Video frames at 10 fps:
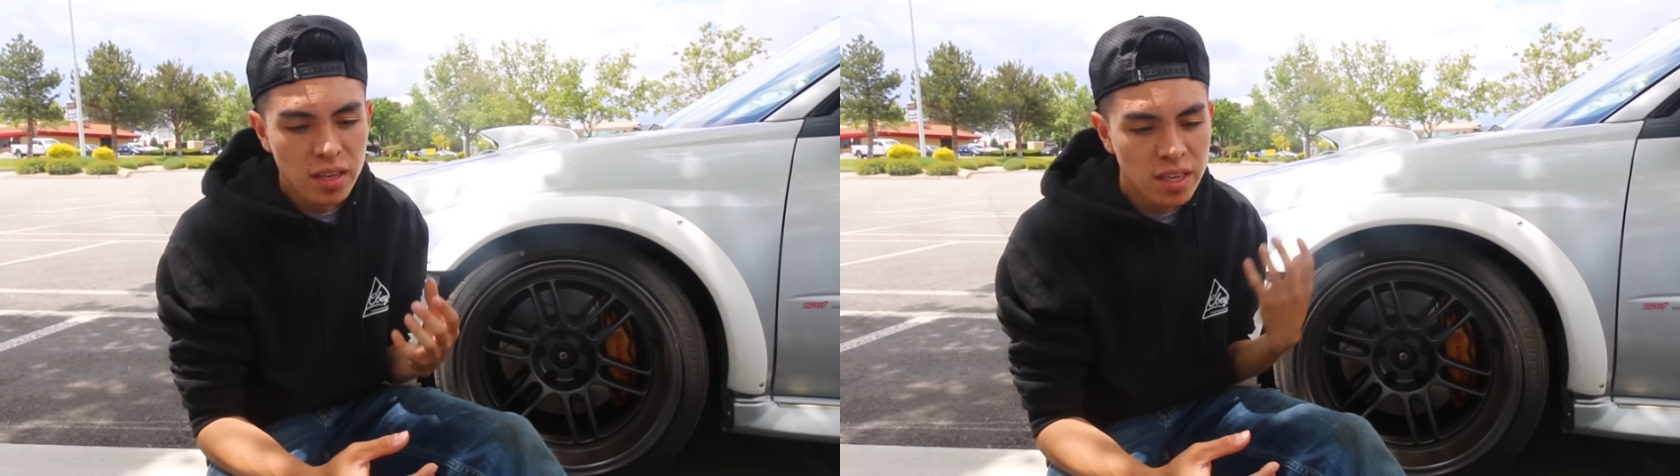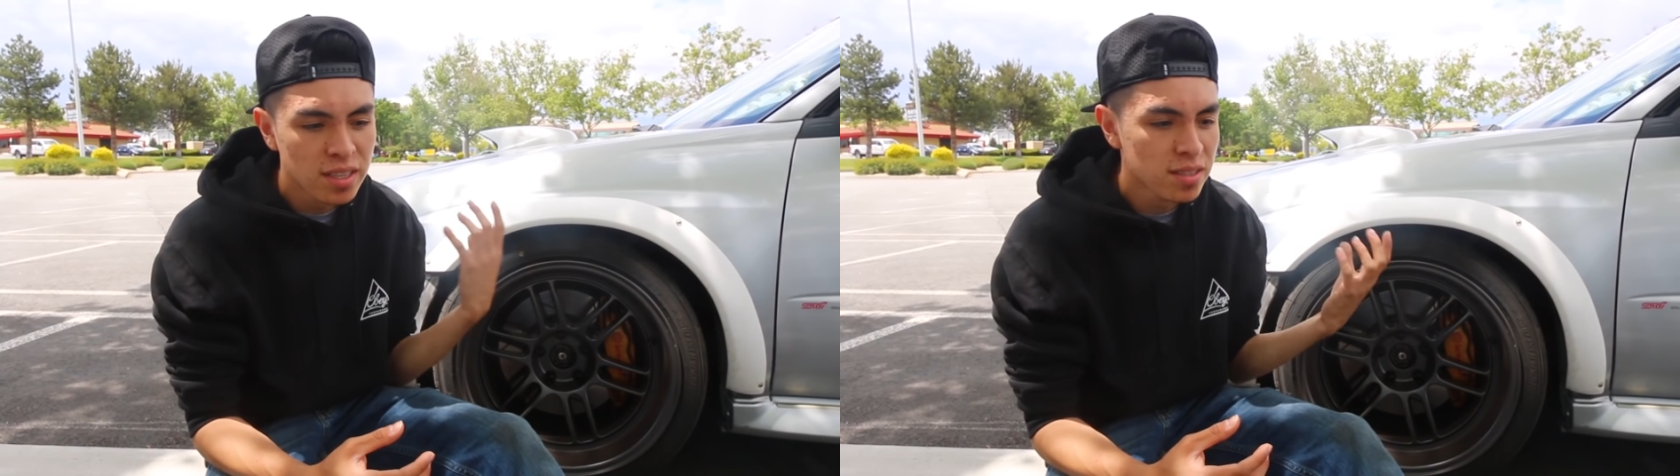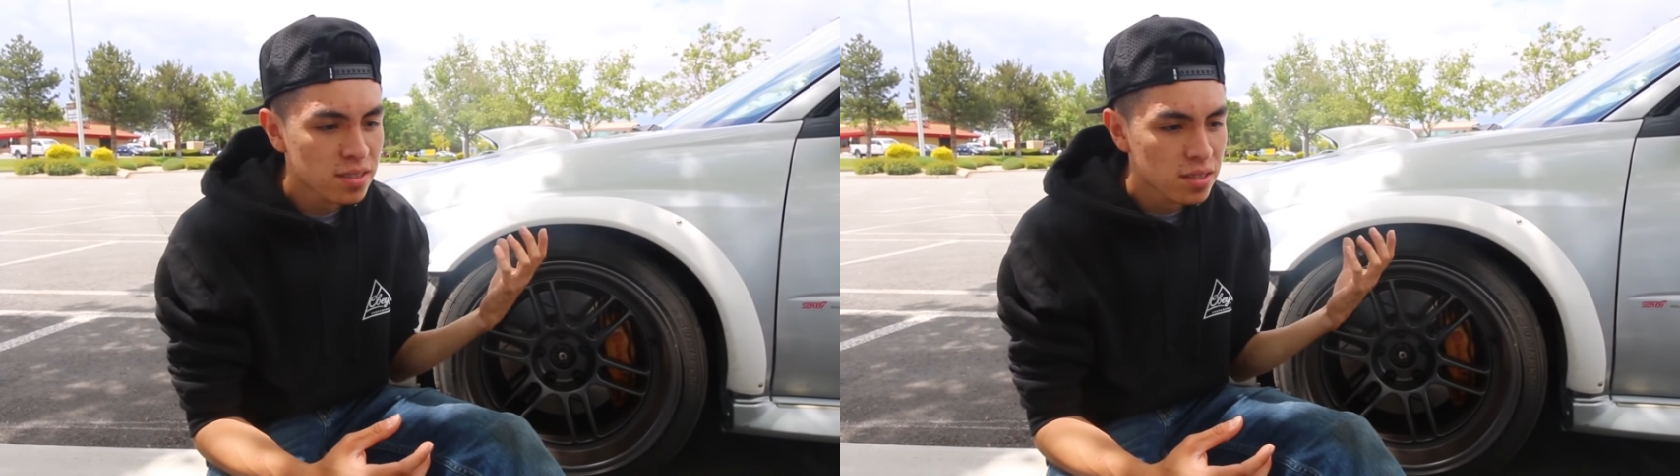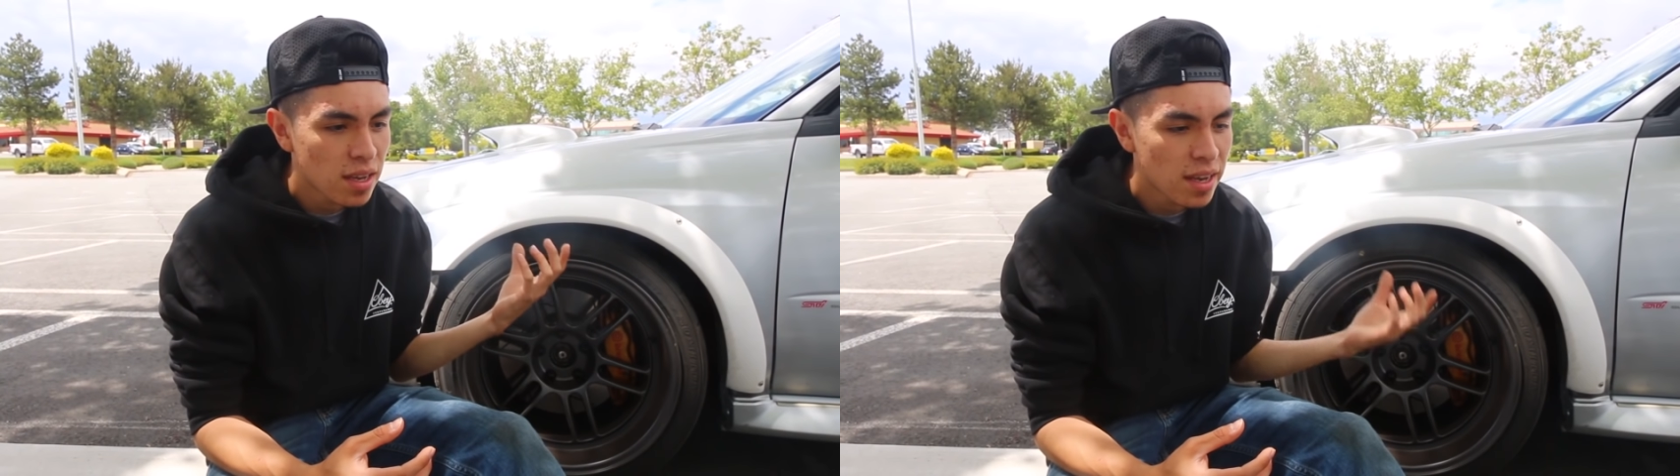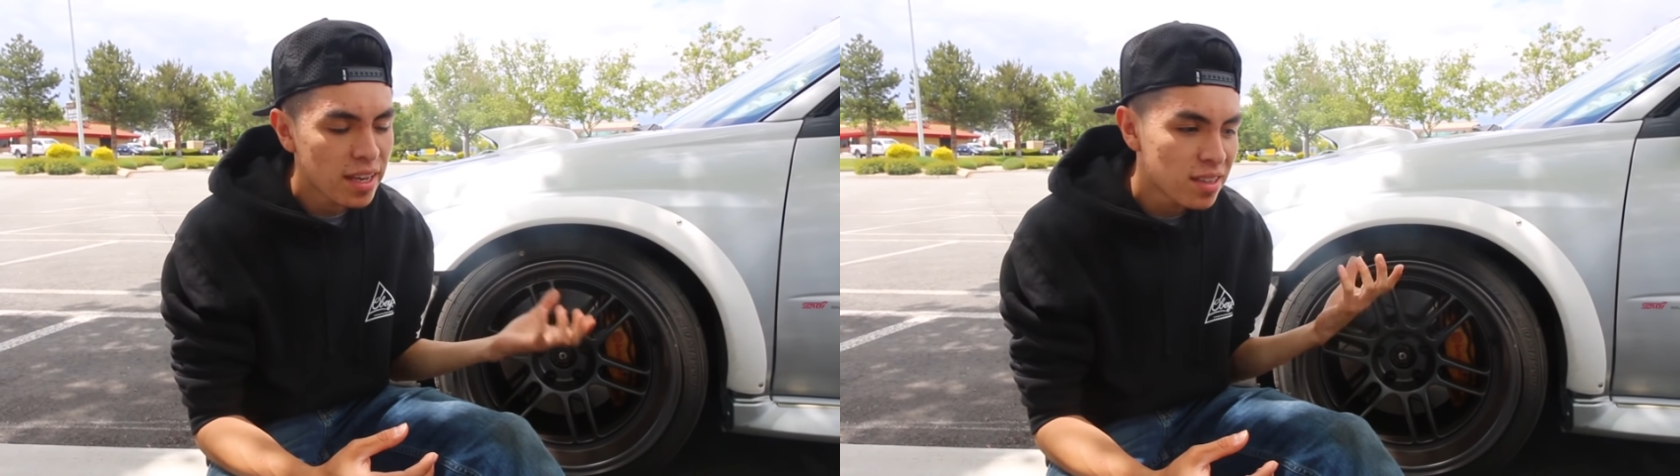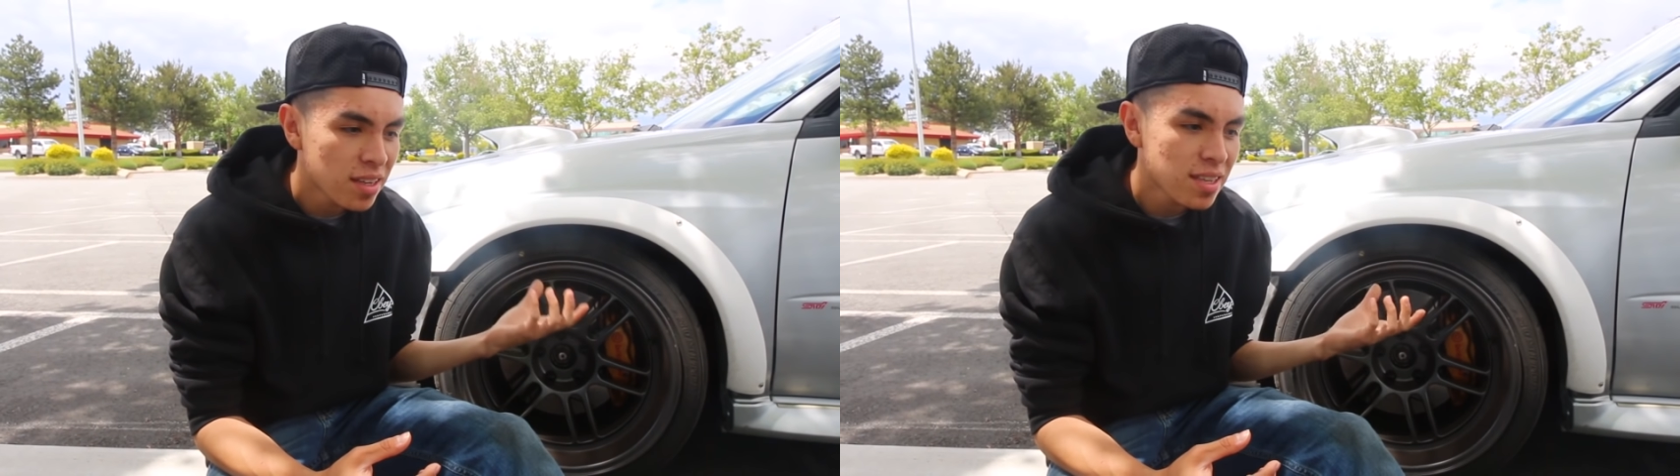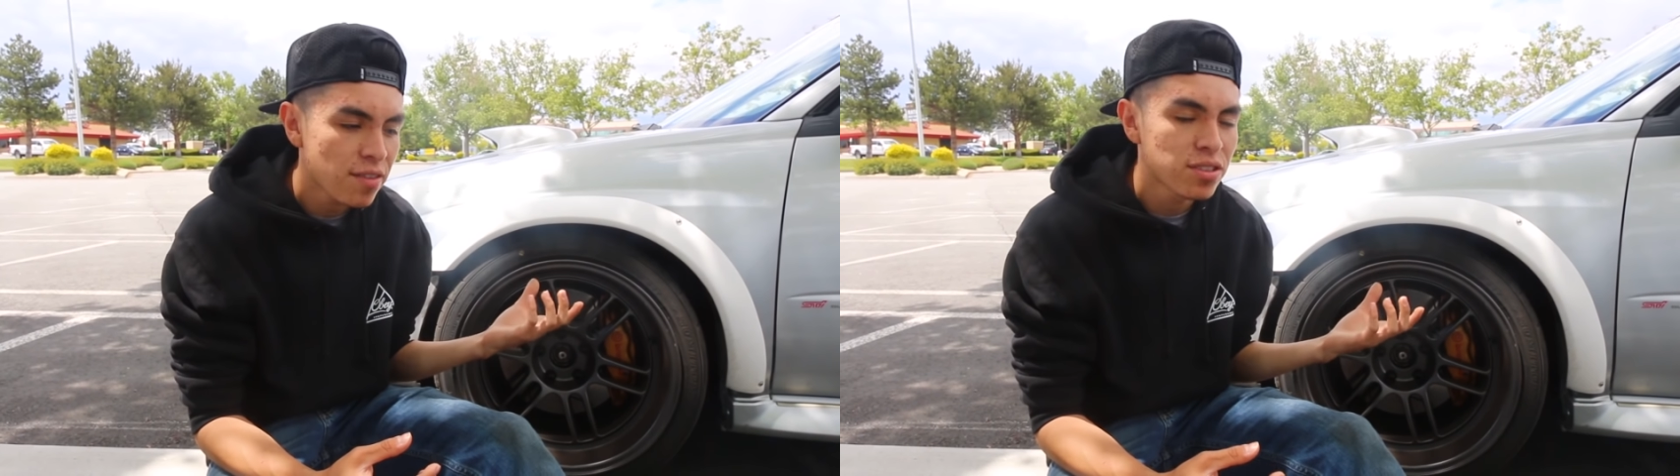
It does have